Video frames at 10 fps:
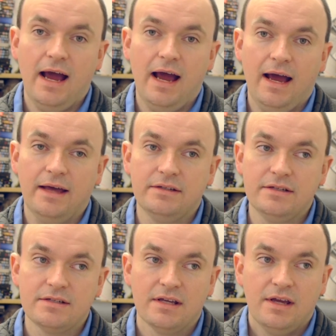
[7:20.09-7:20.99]

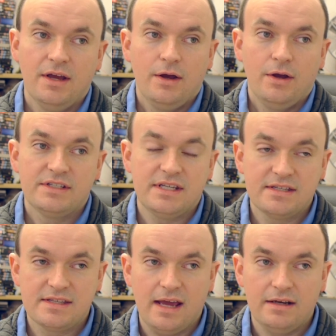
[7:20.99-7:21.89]
And
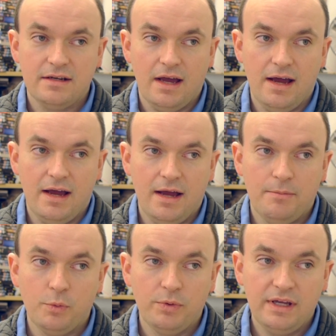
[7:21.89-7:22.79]
since then,
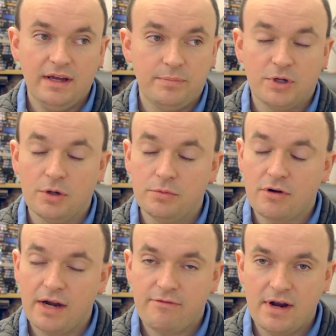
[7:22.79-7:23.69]
we have become
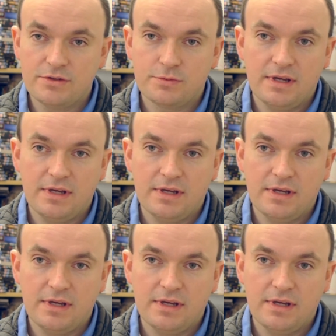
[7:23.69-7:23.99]
great friends.